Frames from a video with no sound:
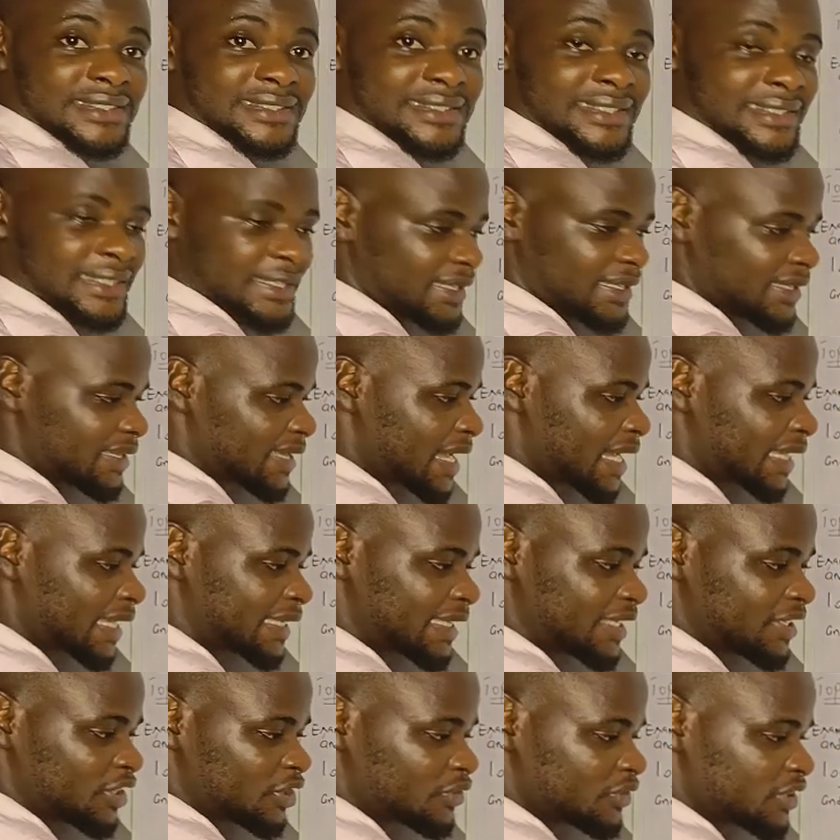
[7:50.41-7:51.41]
3. At
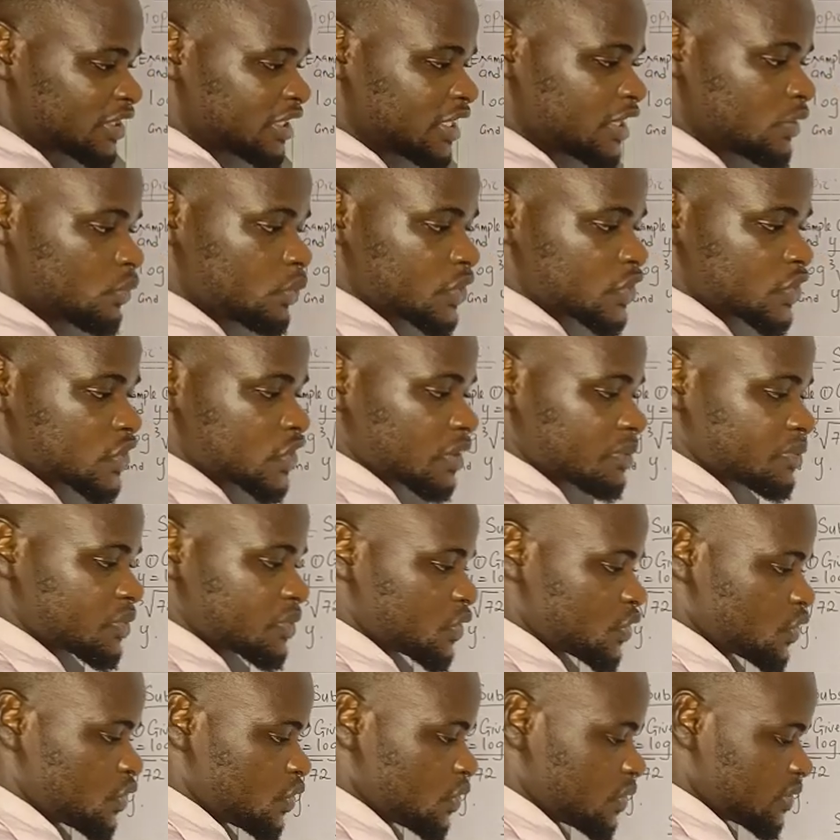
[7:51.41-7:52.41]
the end of the day, we
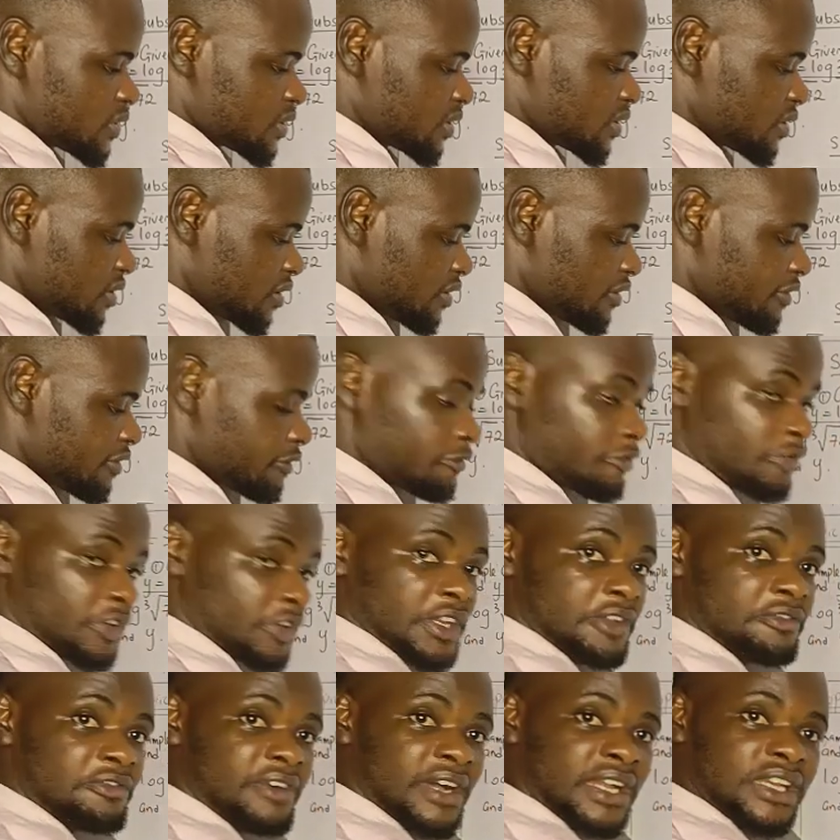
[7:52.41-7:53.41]
substitute for
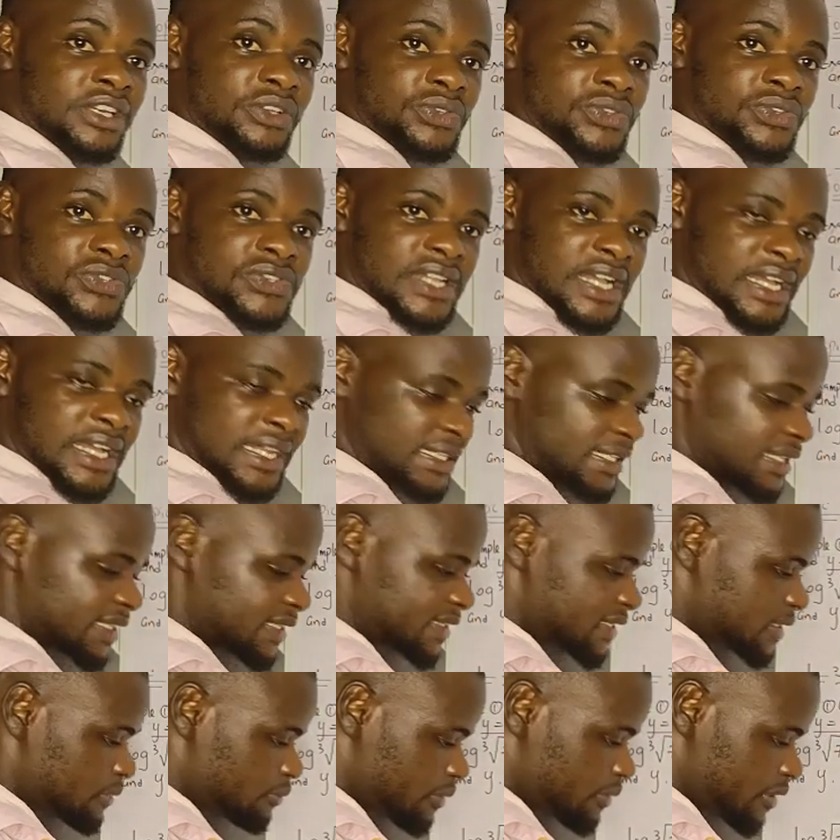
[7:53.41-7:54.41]
the values and then
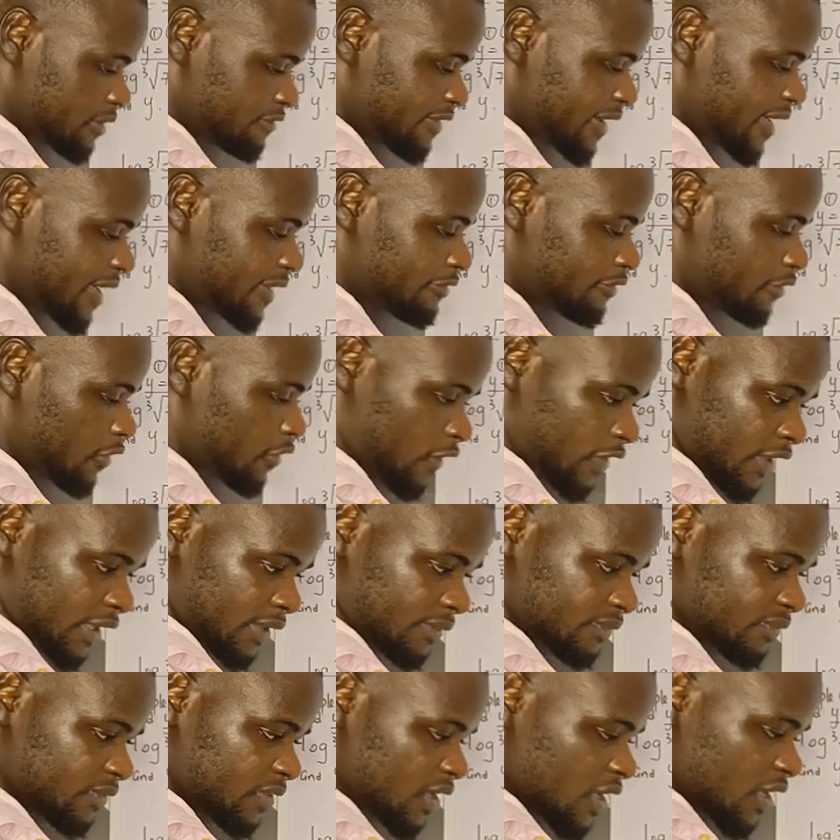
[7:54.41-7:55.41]
simplify further.
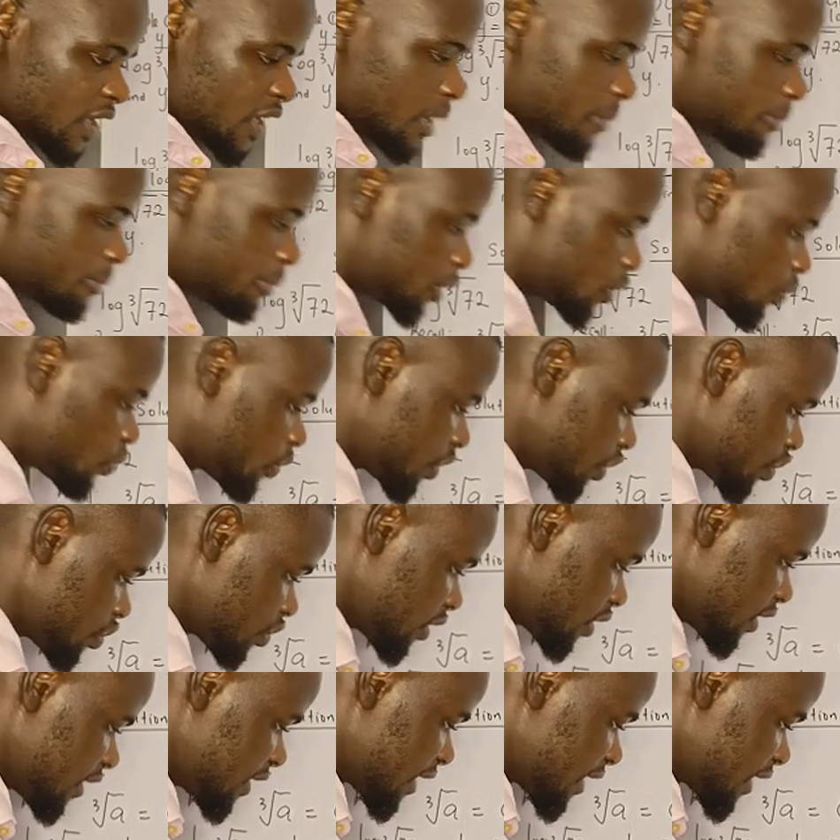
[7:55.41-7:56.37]
But the question